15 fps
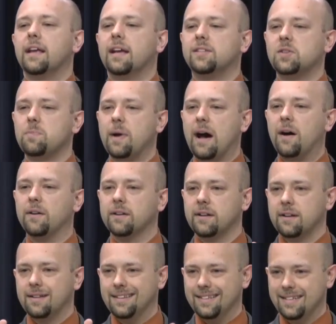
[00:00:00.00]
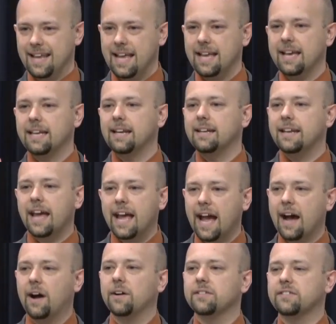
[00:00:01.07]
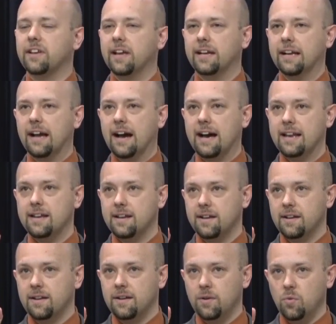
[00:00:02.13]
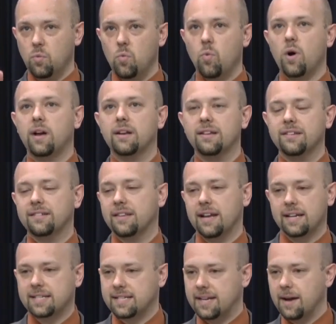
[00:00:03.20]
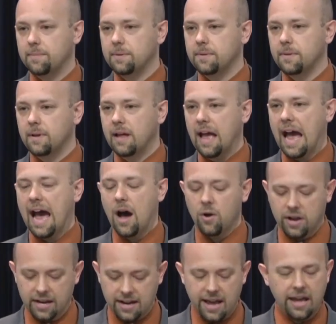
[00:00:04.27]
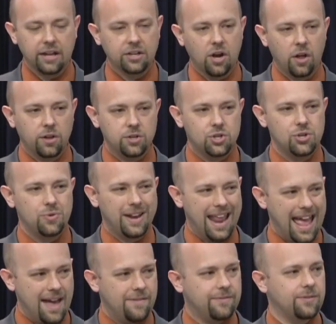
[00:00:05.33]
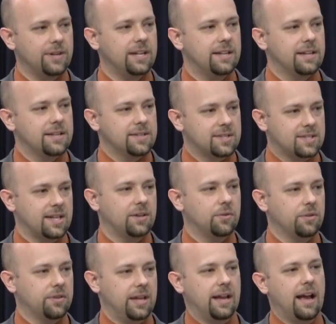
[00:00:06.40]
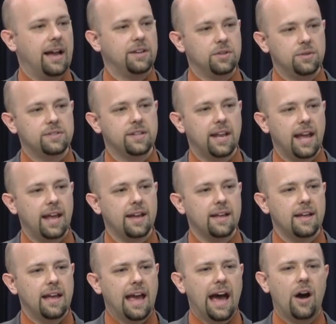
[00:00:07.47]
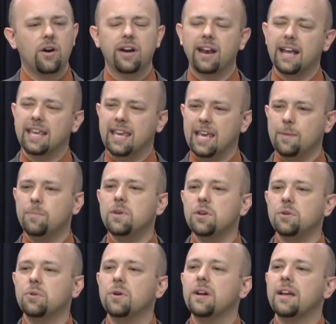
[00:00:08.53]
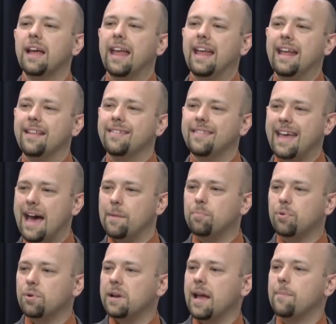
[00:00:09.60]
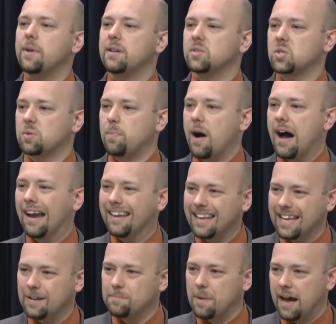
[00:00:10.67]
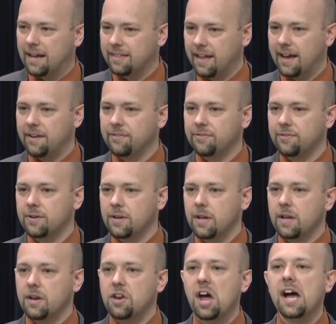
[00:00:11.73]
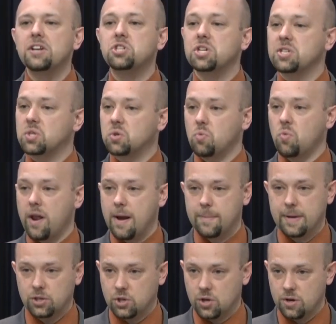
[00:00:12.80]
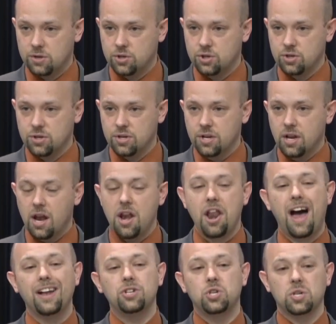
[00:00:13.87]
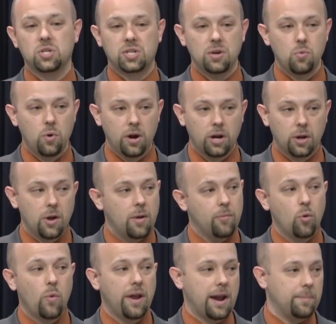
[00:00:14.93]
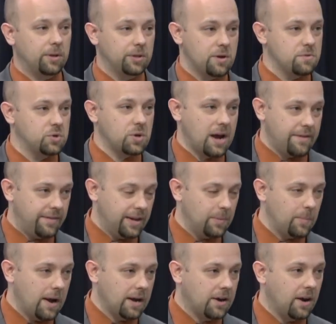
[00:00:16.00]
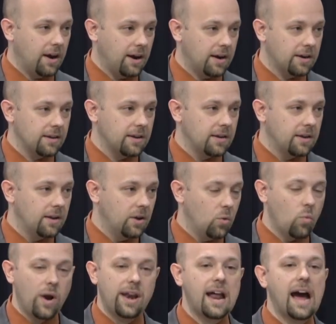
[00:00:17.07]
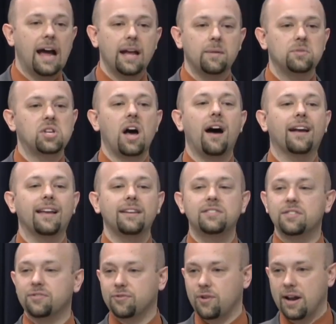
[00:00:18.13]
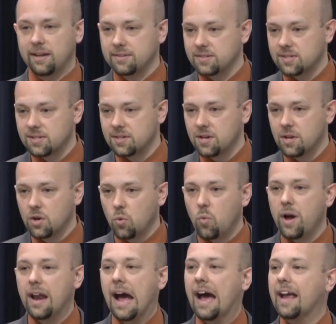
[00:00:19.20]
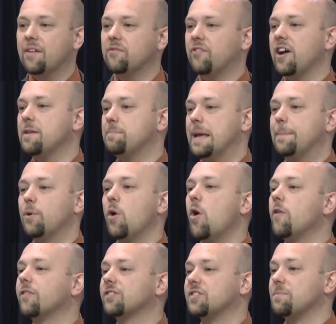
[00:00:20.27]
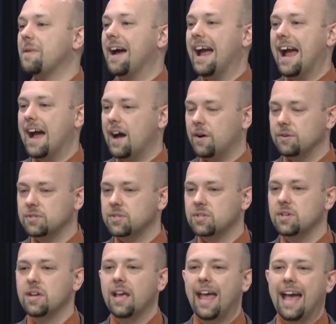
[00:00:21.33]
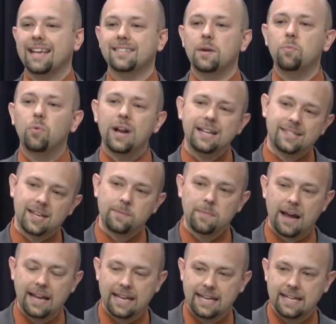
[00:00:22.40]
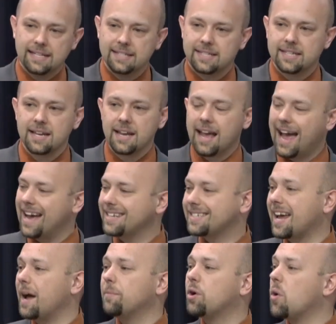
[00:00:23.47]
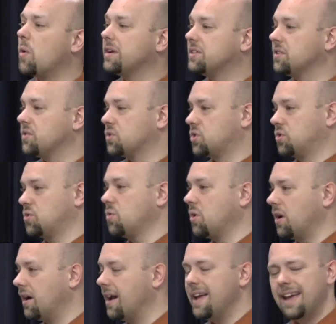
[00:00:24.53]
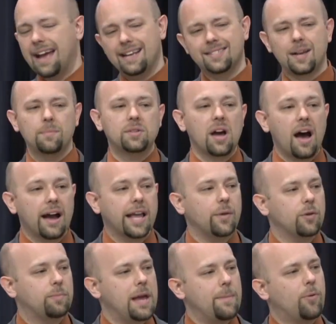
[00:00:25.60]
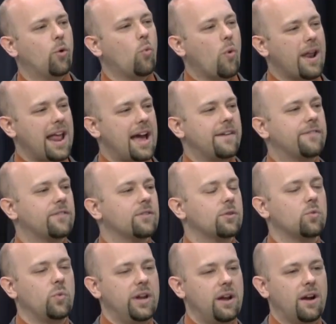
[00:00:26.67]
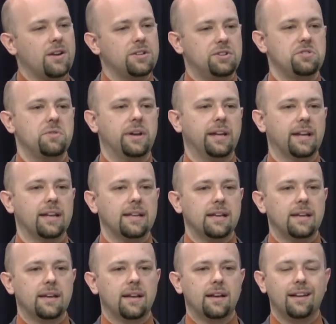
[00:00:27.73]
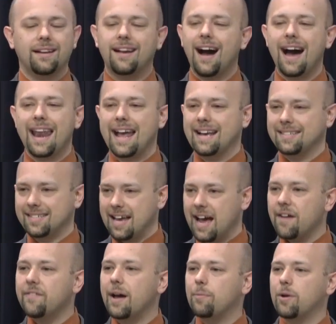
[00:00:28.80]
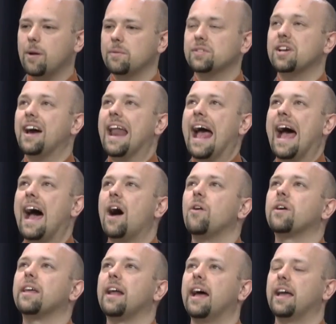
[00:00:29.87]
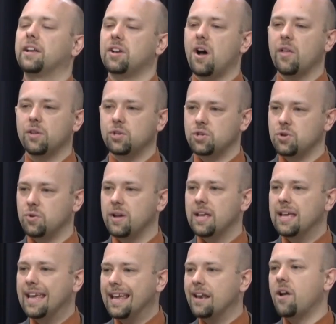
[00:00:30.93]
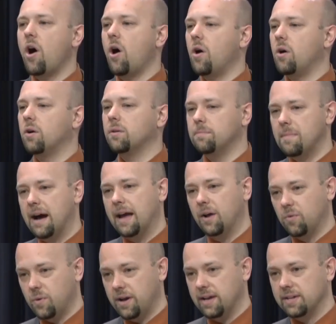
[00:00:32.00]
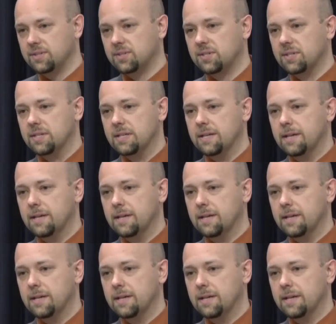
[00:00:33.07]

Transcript: It's about day in and day out saying, God, what is the next step? How can I acknowledge you in every single thing I do today? How can I keep you in that preeminent spot in my life, not just when I'm at church, not just at work, but when I'm alone driving in my car, when I am talking to friends, when I invite people over to my house, as I'm raising my kids, as I'm going to the store, as I'm talking with people, whatever we are doing, God has to have that preeminence. God, how can I acknowledge you in all my ways?